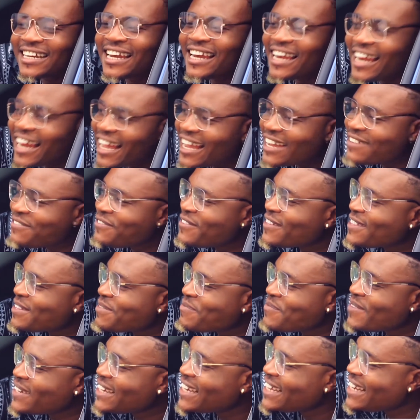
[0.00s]
Life in
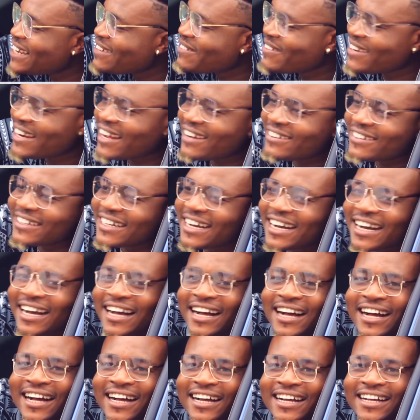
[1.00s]
the beginning without a
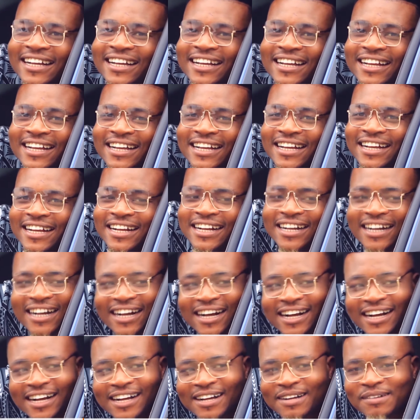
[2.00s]
car
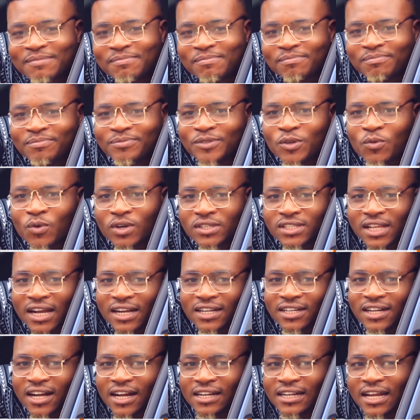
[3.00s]
was
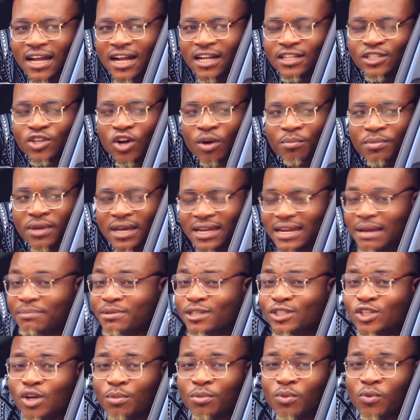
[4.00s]
like a tummy, an
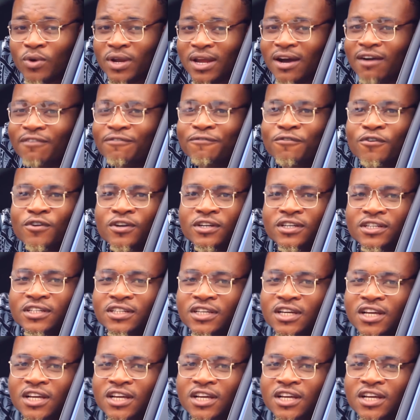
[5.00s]
empty tummy without food.